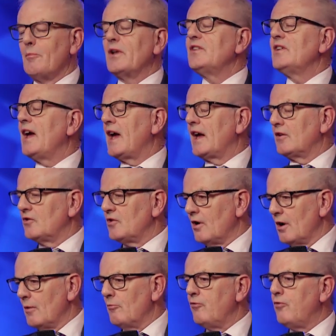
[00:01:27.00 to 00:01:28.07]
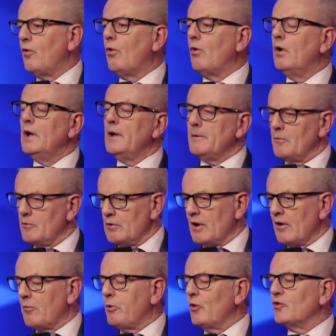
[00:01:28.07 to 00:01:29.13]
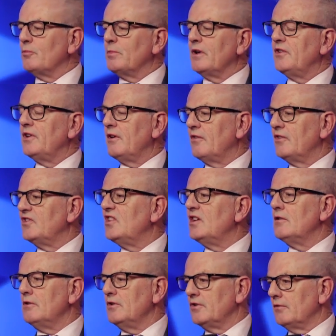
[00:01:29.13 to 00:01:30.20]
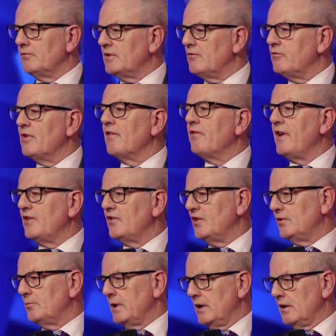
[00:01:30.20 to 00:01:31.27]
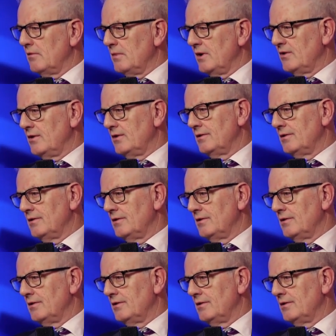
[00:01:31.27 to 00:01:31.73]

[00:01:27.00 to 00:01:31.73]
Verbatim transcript: a tag term for you know the possibility of a series of different offences being committed.